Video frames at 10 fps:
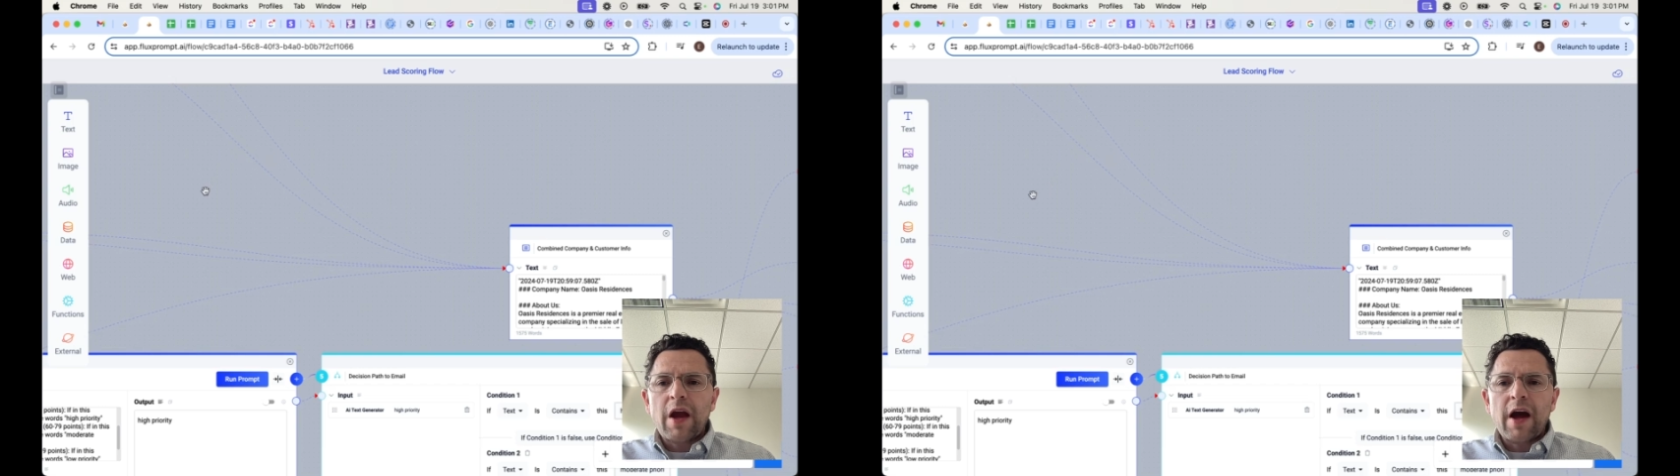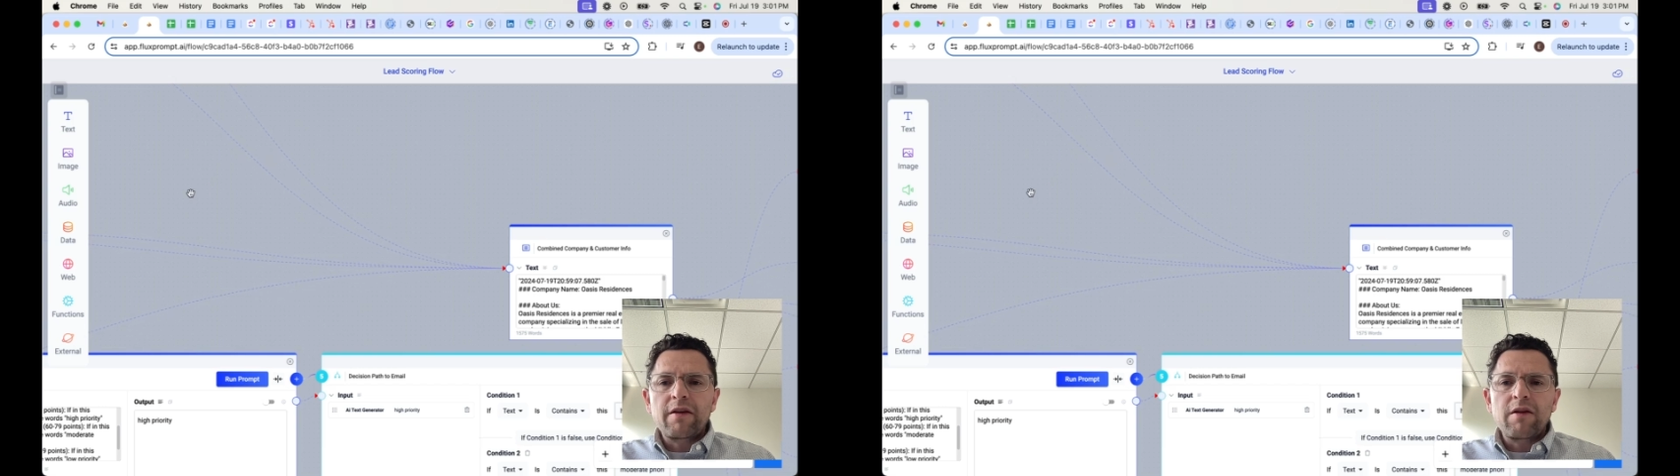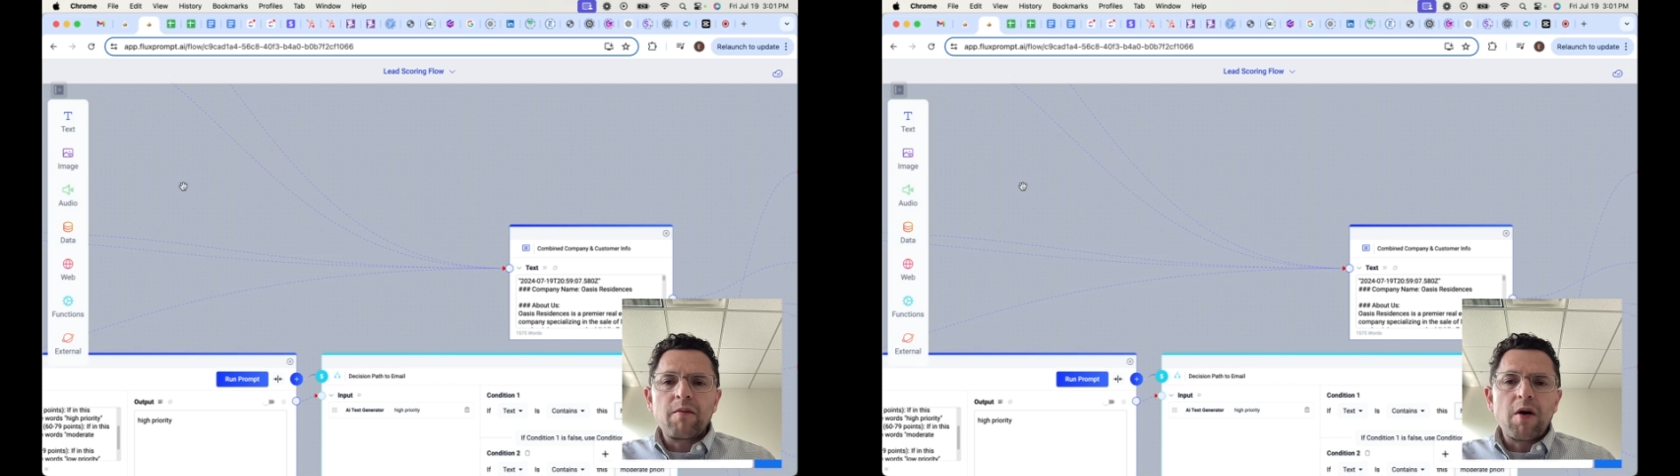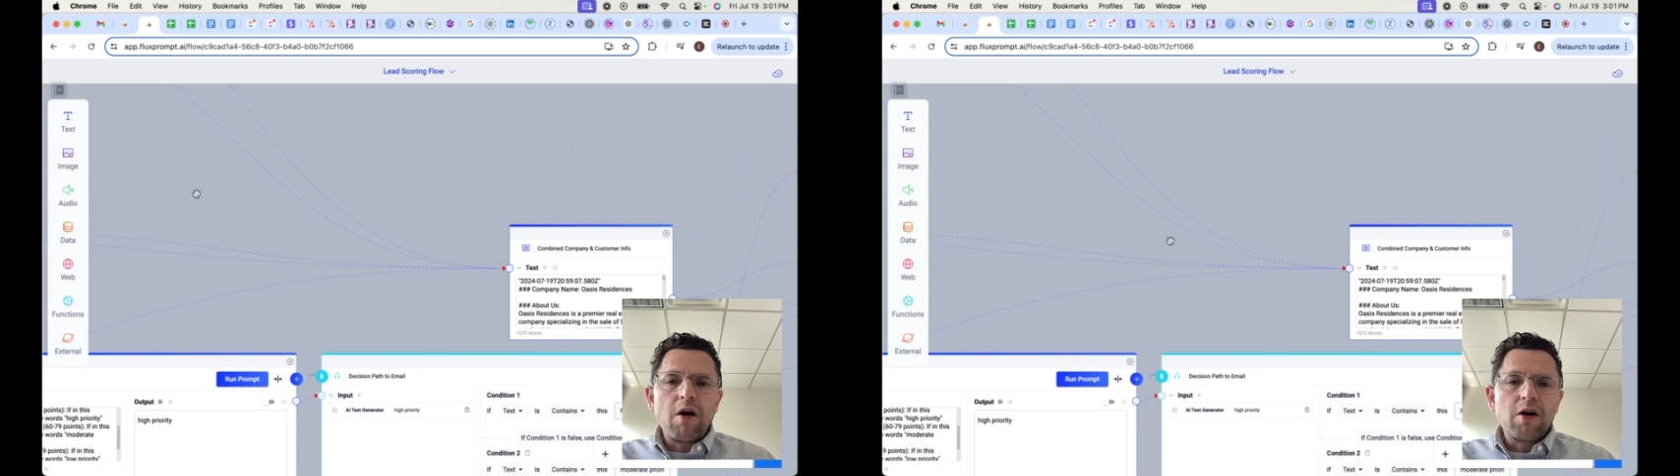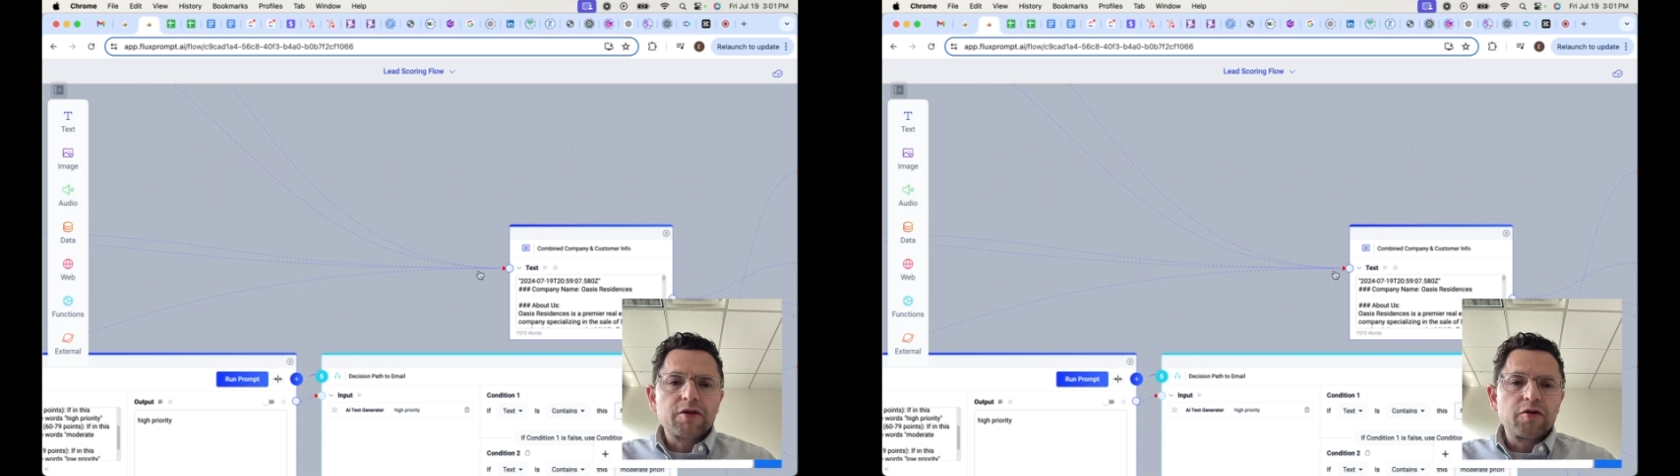add them
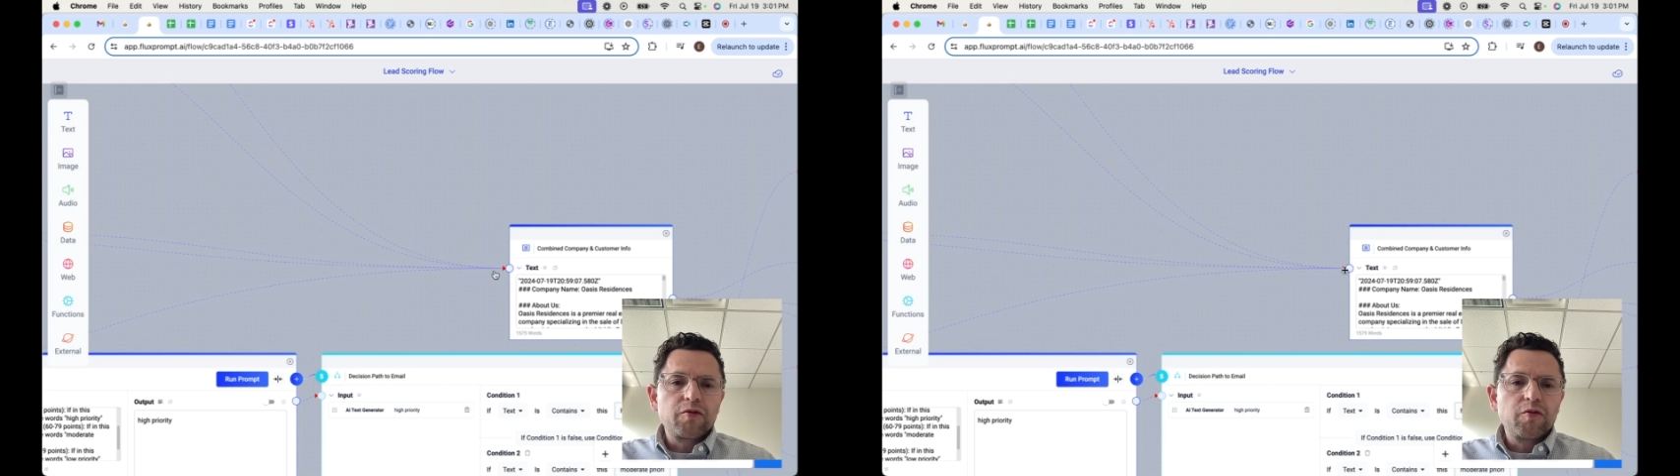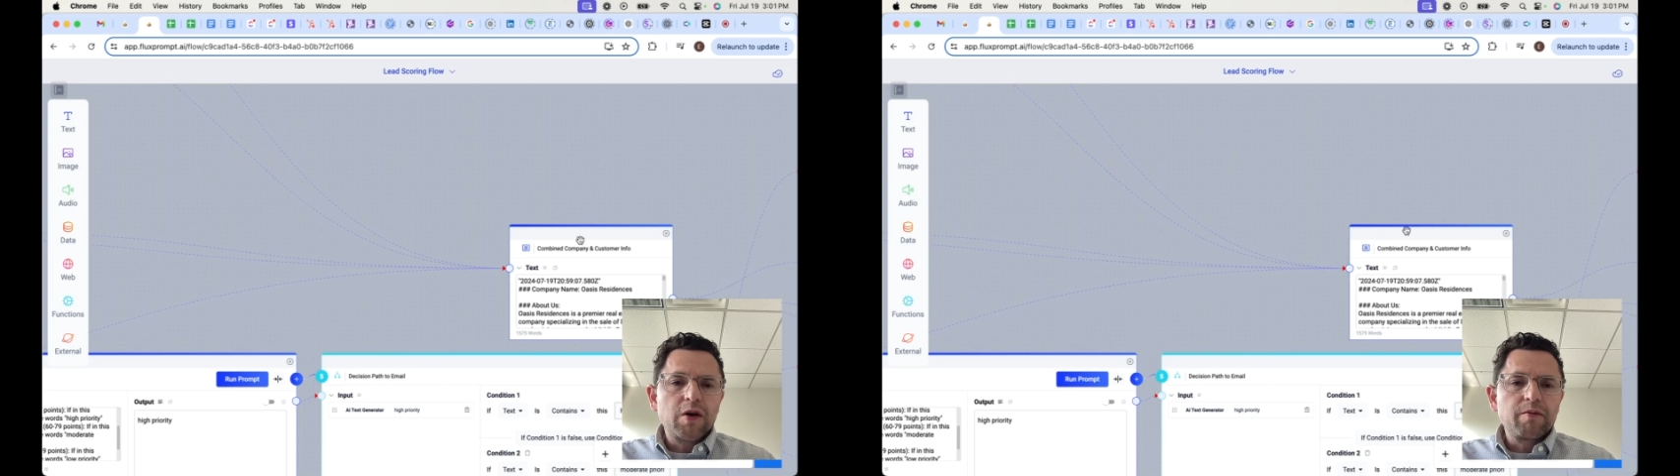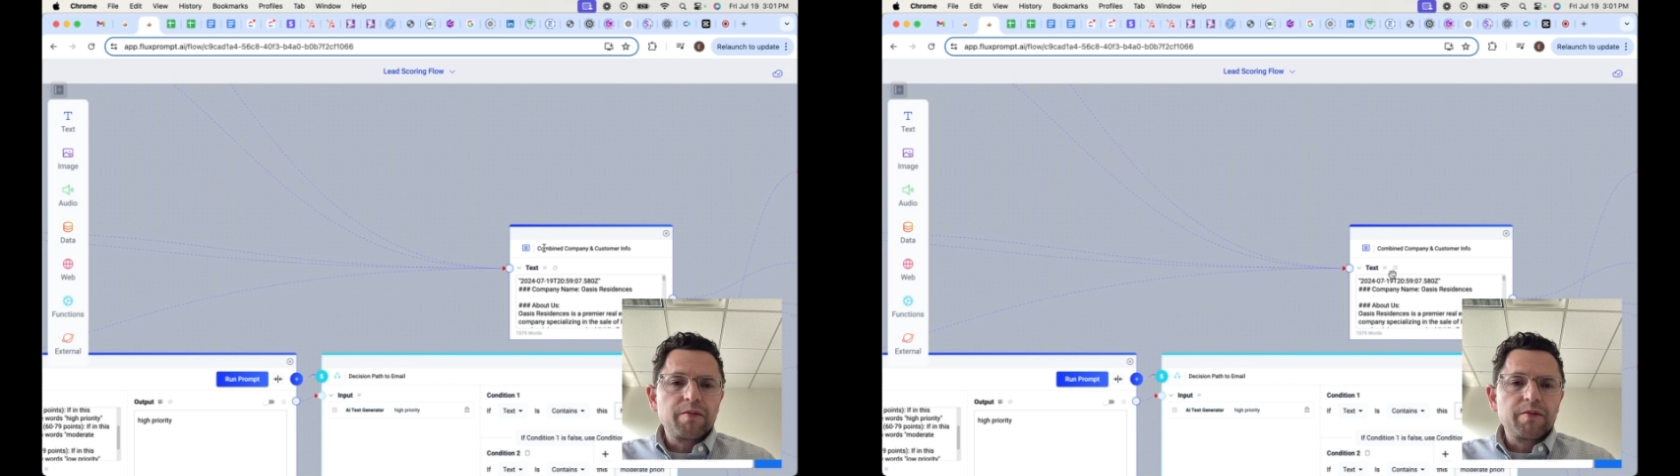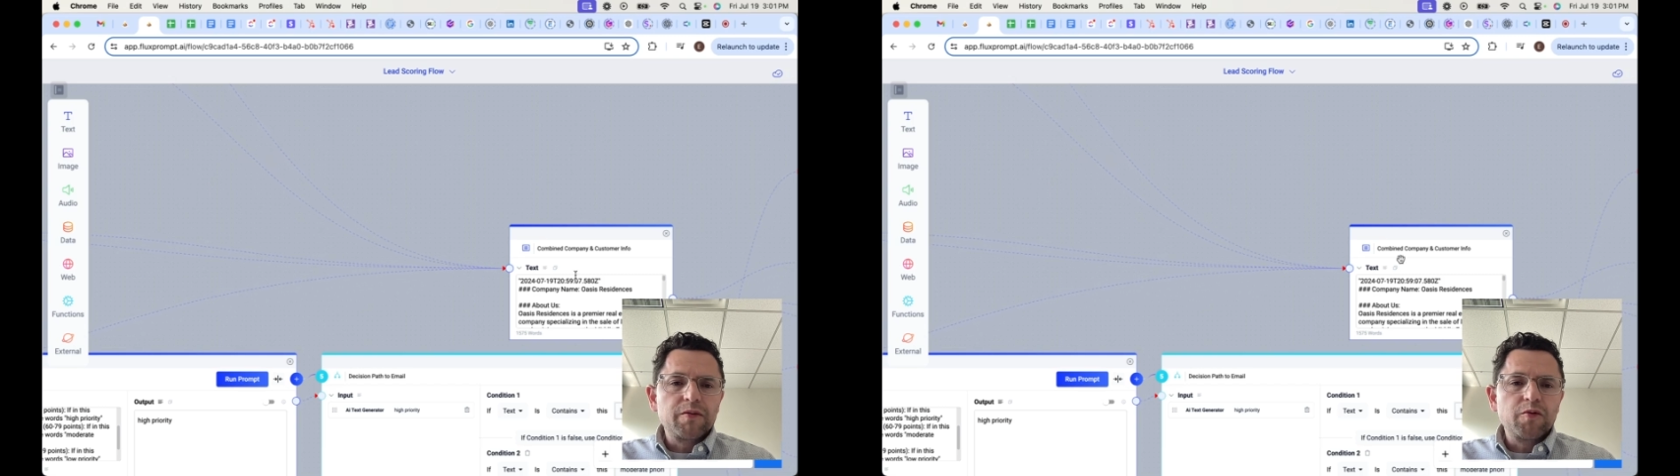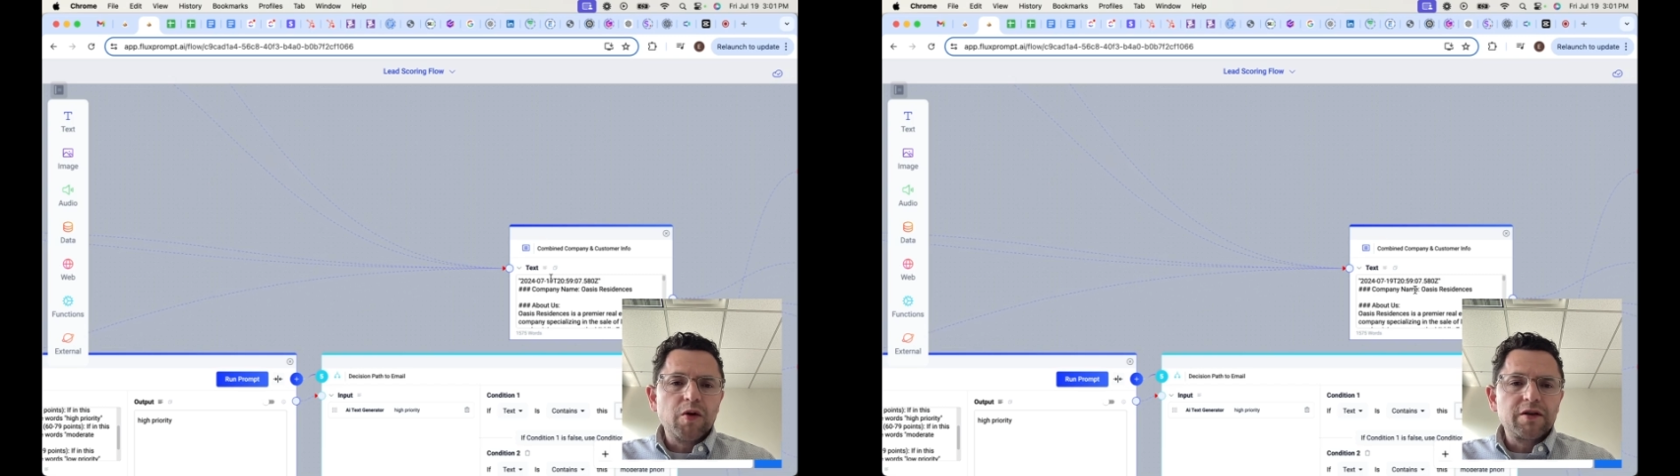all to
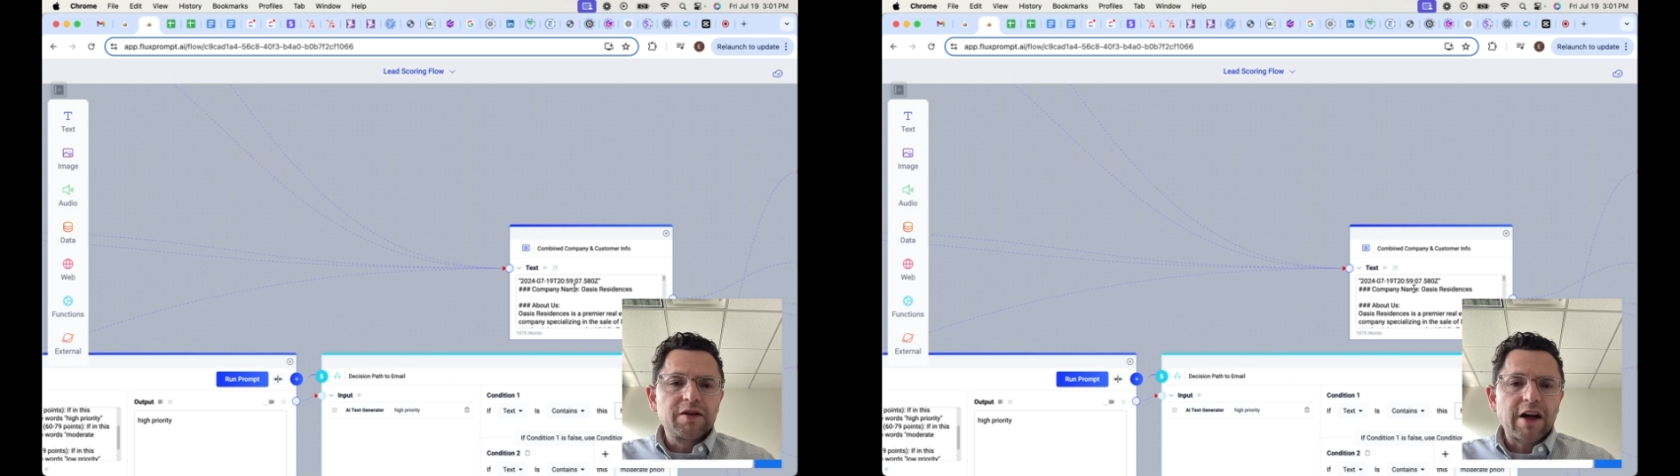one